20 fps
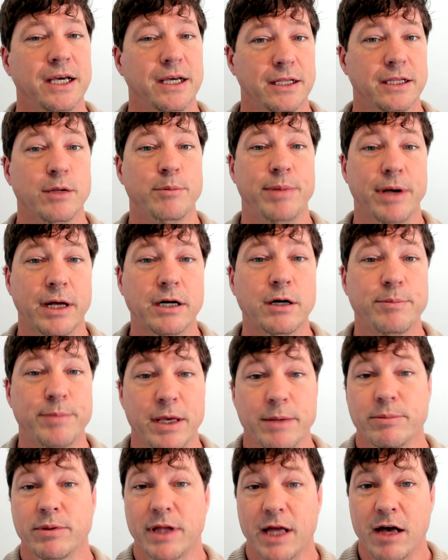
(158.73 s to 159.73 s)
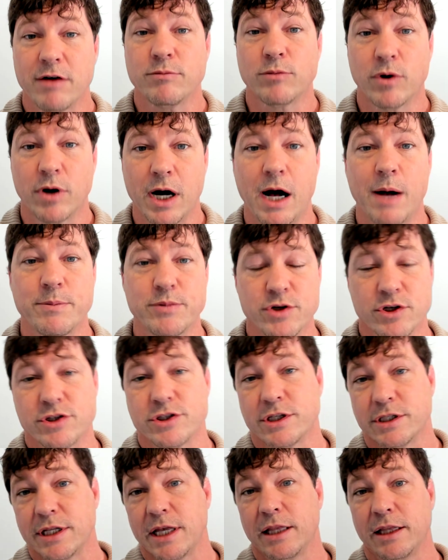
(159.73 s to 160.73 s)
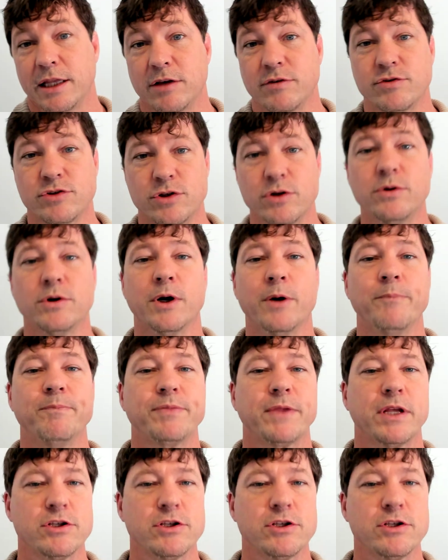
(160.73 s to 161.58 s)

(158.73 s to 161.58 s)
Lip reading: the better people have more options and they leave sooner.